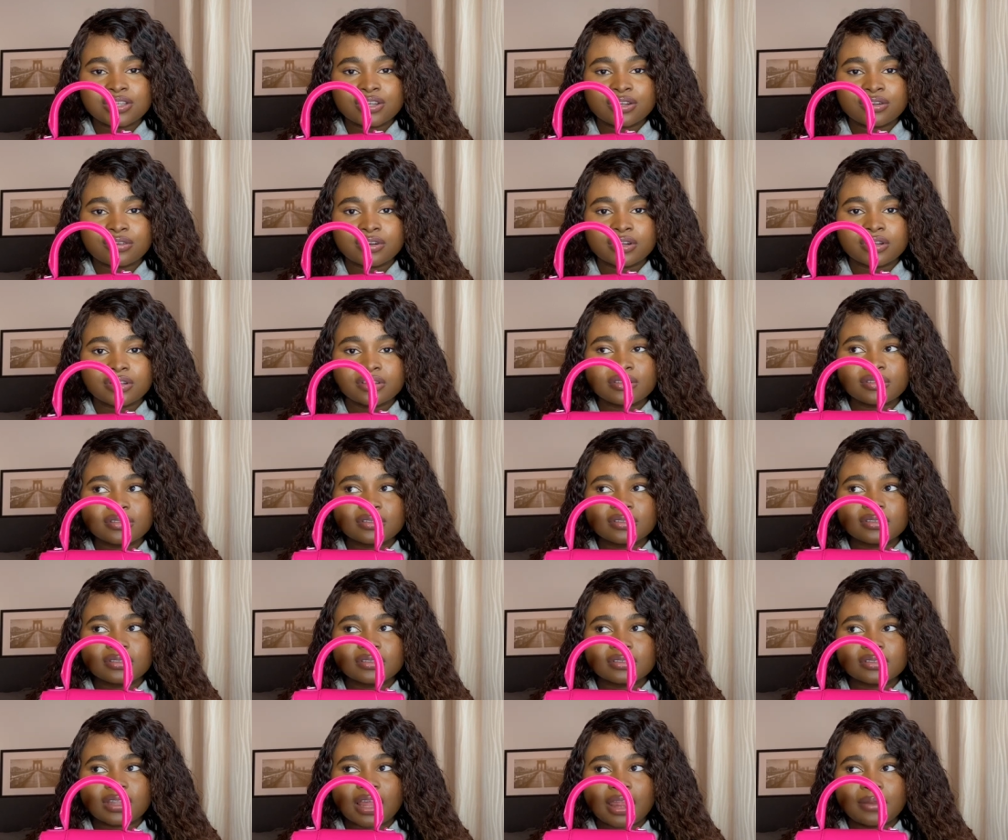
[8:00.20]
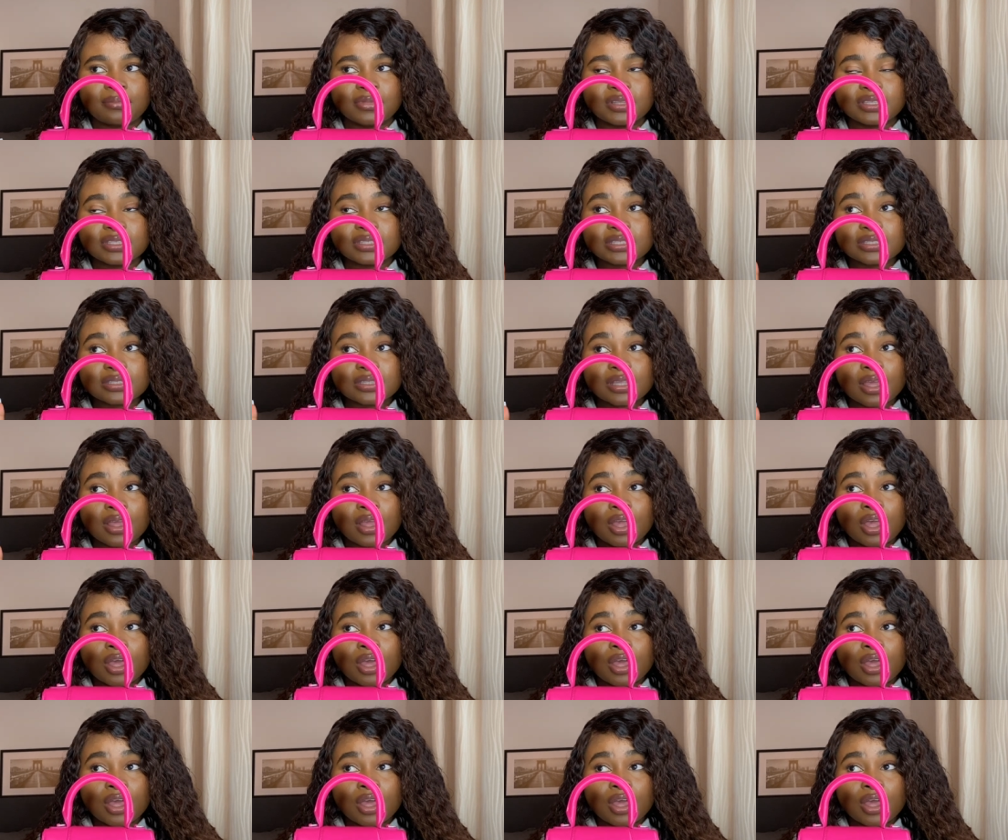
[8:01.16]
euros that means